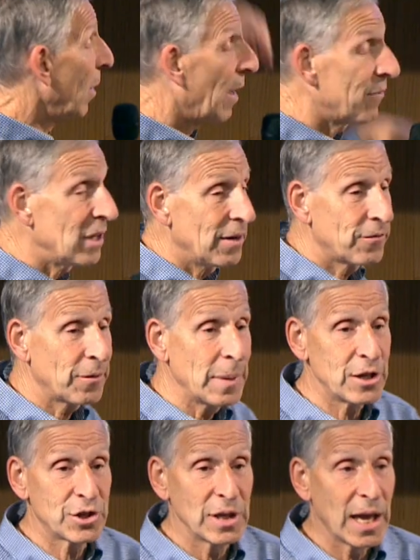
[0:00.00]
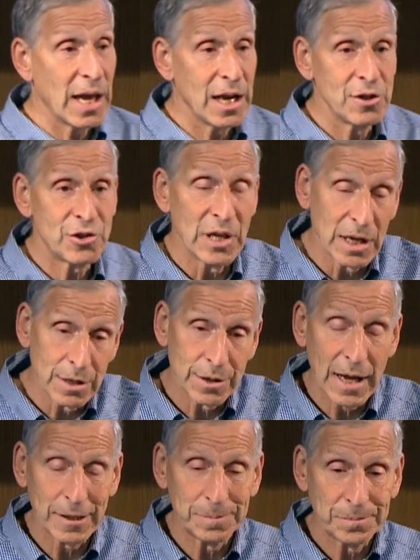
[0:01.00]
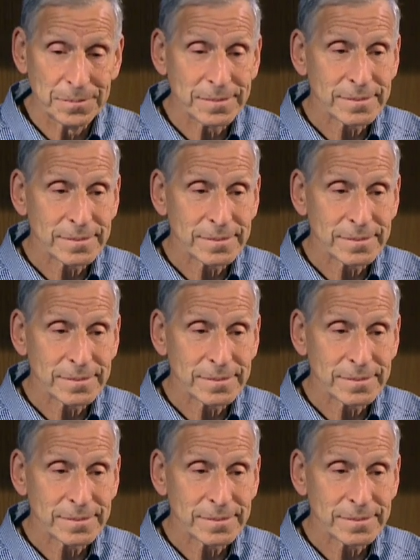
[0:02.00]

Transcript: do have the information age, the internet.